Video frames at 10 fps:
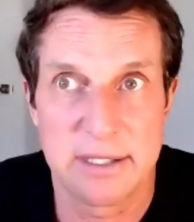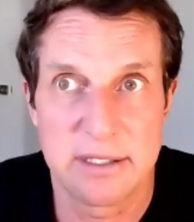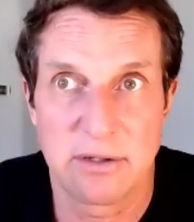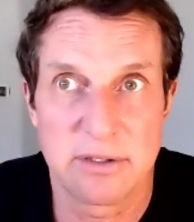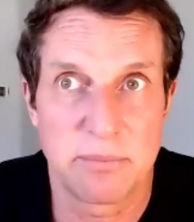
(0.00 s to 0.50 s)

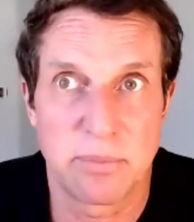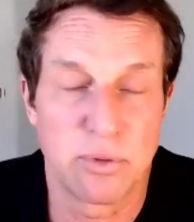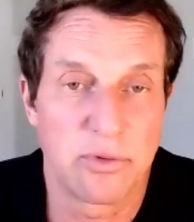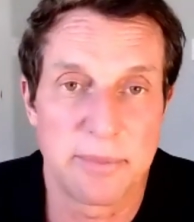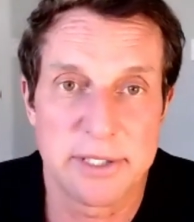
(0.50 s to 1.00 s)
you're in the pool
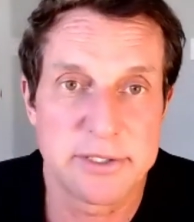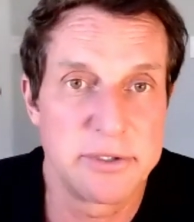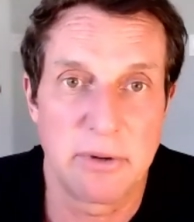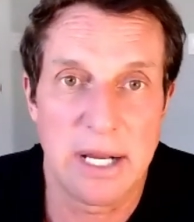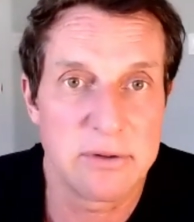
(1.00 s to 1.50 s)
for about
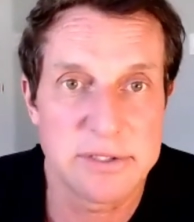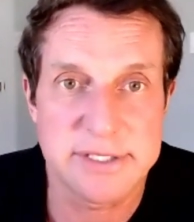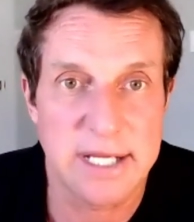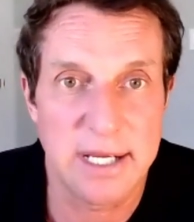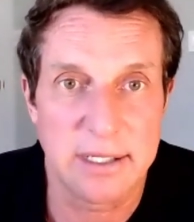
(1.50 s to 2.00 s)
two hours
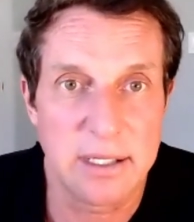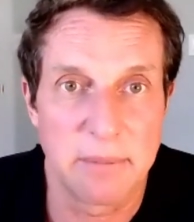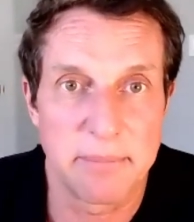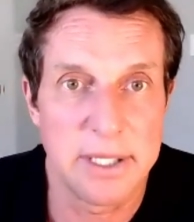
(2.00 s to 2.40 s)
tied up,